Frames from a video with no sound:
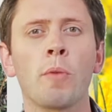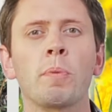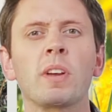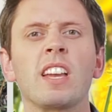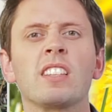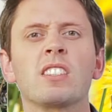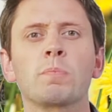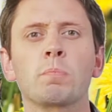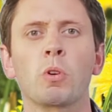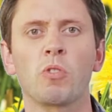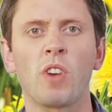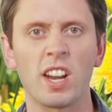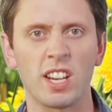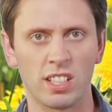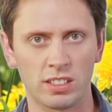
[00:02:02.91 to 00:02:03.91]
up against
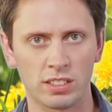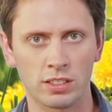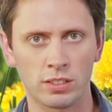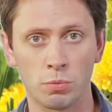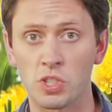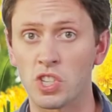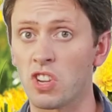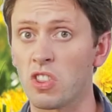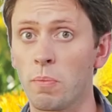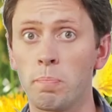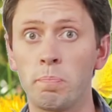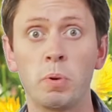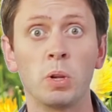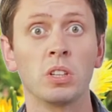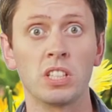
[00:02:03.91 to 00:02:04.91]
perennials, which are the
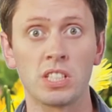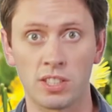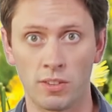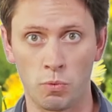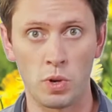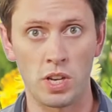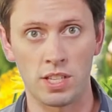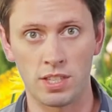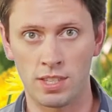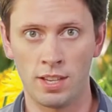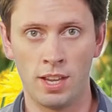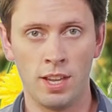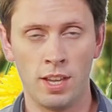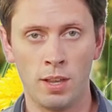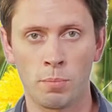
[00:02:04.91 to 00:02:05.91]
bullies of weeds.
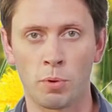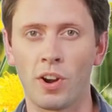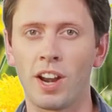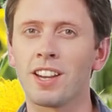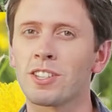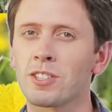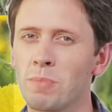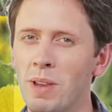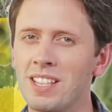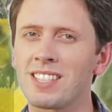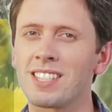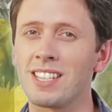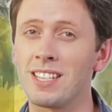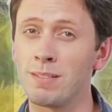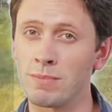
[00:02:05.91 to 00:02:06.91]
Perennials may
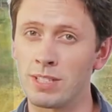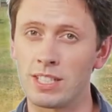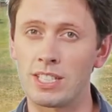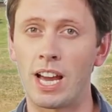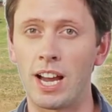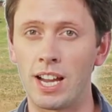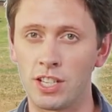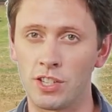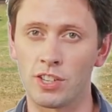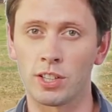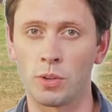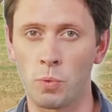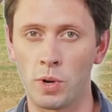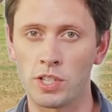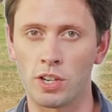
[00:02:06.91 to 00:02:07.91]
seem to die during
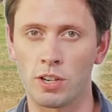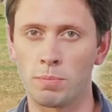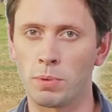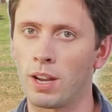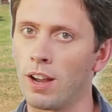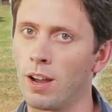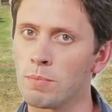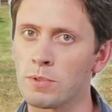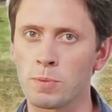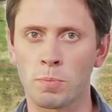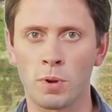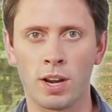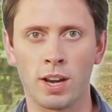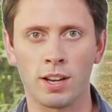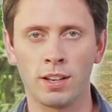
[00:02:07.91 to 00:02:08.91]
the winter, but come
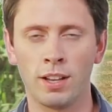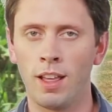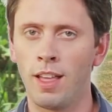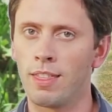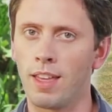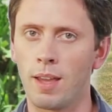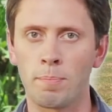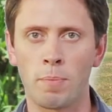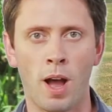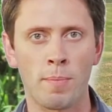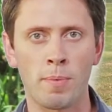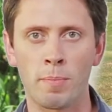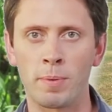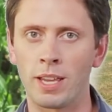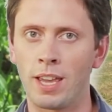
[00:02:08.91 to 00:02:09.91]
spring, they
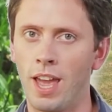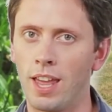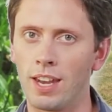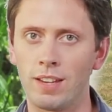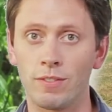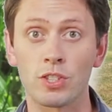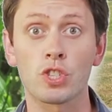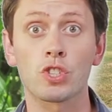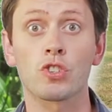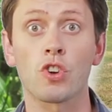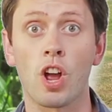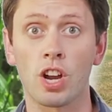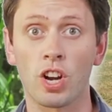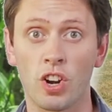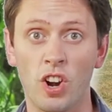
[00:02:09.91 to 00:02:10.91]
pop up again even
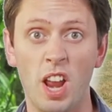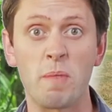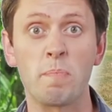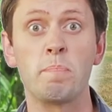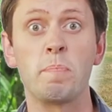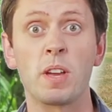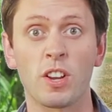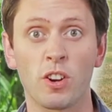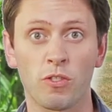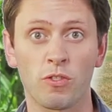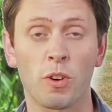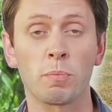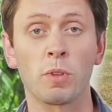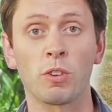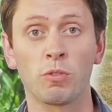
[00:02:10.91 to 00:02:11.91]
stronger and bigger
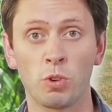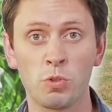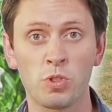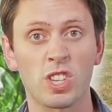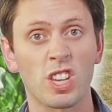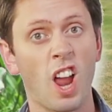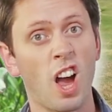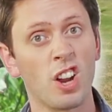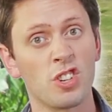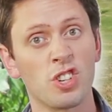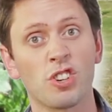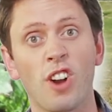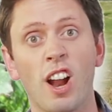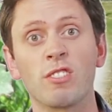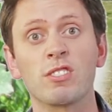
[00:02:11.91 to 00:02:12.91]
from their roots and
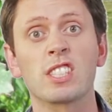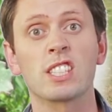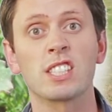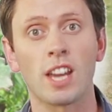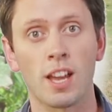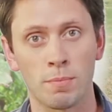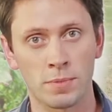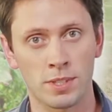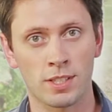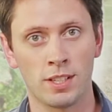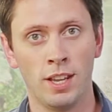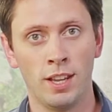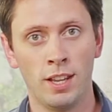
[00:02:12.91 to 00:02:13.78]
underground stems.